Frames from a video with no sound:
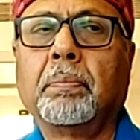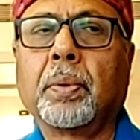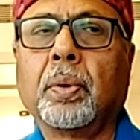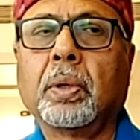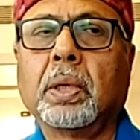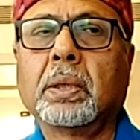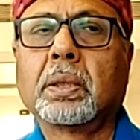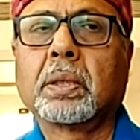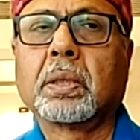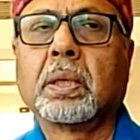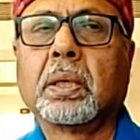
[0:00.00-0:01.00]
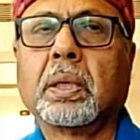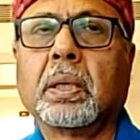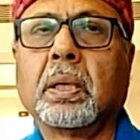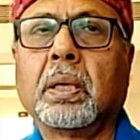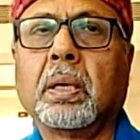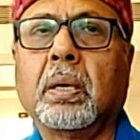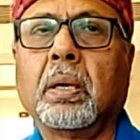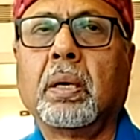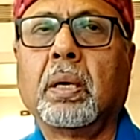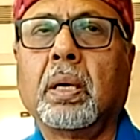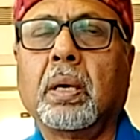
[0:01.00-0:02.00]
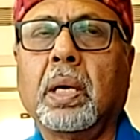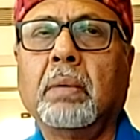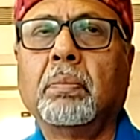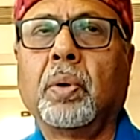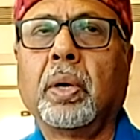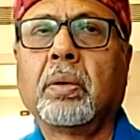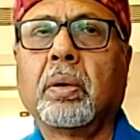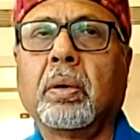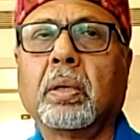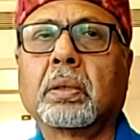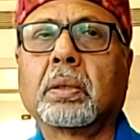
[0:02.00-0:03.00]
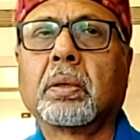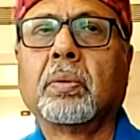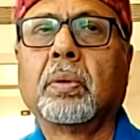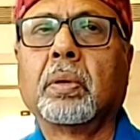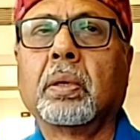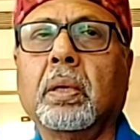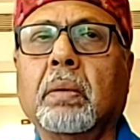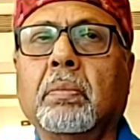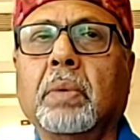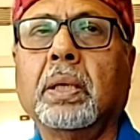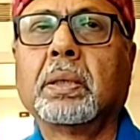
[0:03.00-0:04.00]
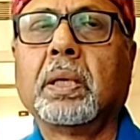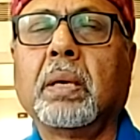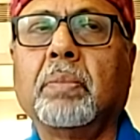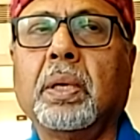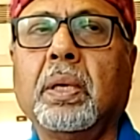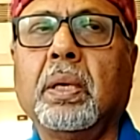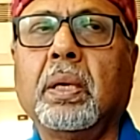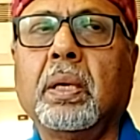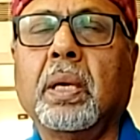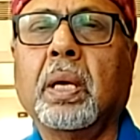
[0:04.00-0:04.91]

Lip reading: protests and boycotts over the Mahisi Amini